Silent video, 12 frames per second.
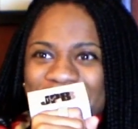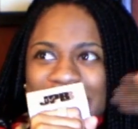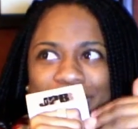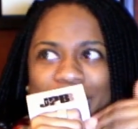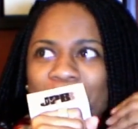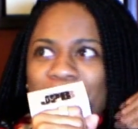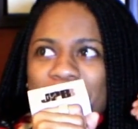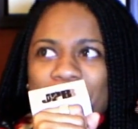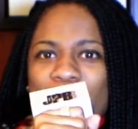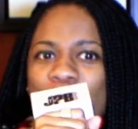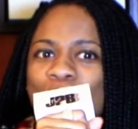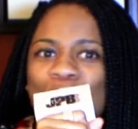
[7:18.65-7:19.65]
That's why I made
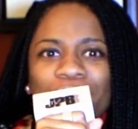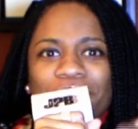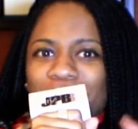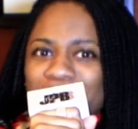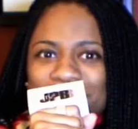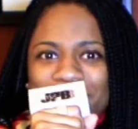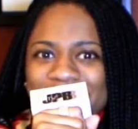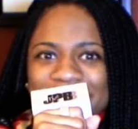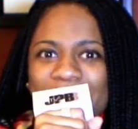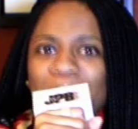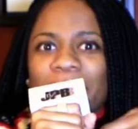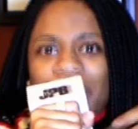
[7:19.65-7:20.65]
my whole first mixtape